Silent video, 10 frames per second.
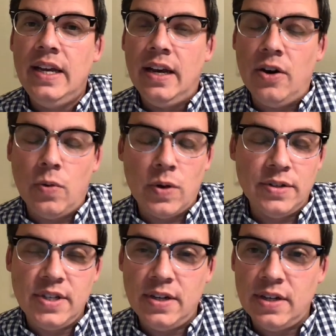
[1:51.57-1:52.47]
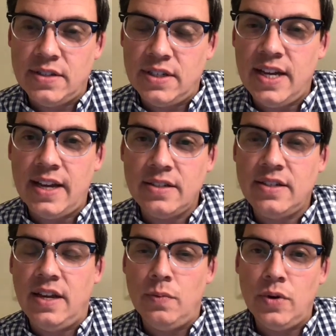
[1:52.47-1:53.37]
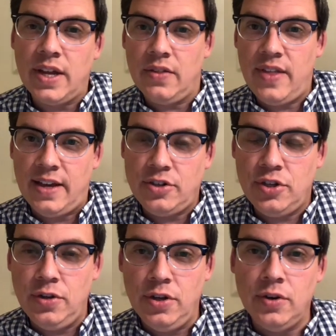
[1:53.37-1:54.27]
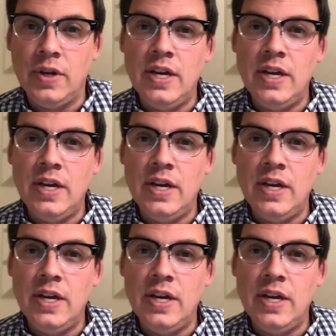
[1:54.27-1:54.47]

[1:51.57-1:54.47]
or send us a text and we'll get that to you.